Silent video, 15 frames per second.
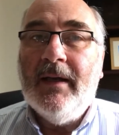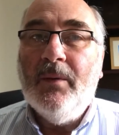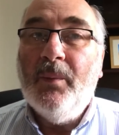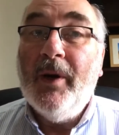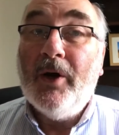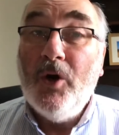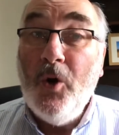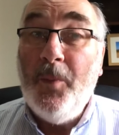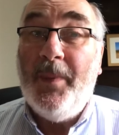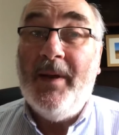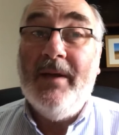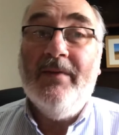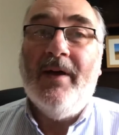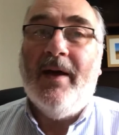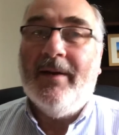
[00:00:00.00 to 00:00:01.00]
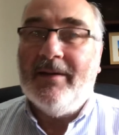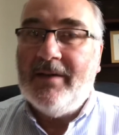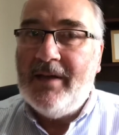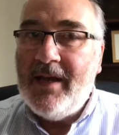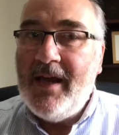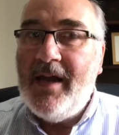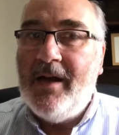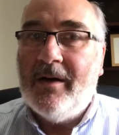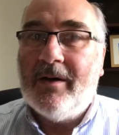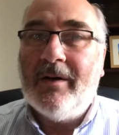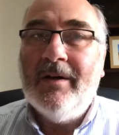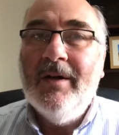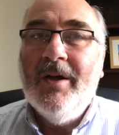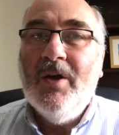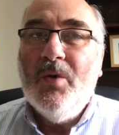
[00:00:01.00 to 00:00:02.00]
we're hoping that
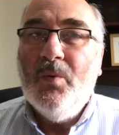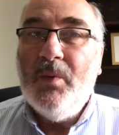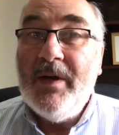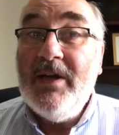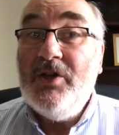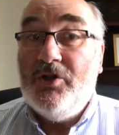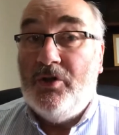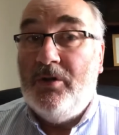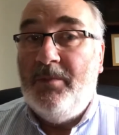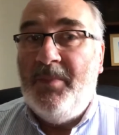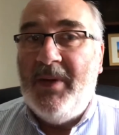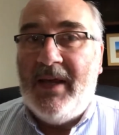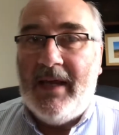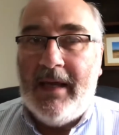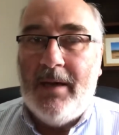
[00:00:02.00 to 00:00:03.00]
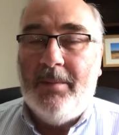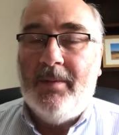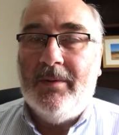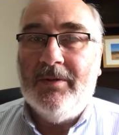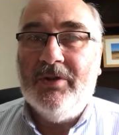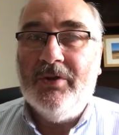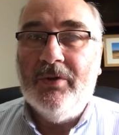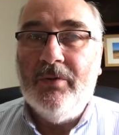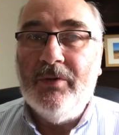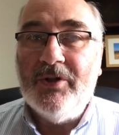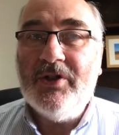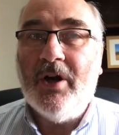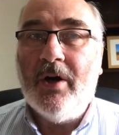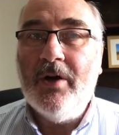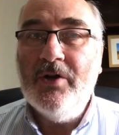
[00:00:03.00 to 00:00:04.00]
here we should be able to
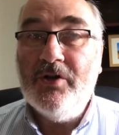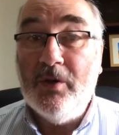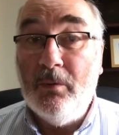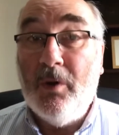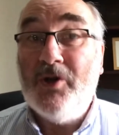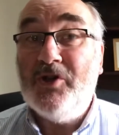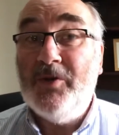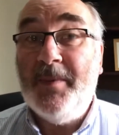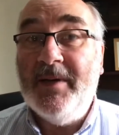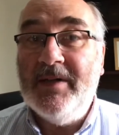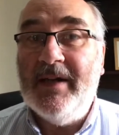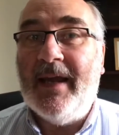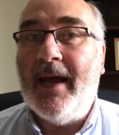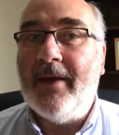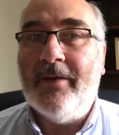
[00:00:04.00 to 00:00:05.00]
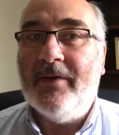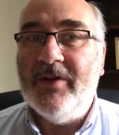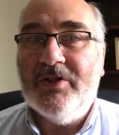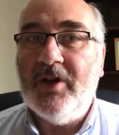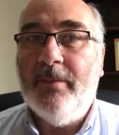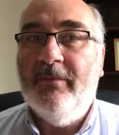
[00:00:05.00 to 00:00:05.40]
return to worshipping together in some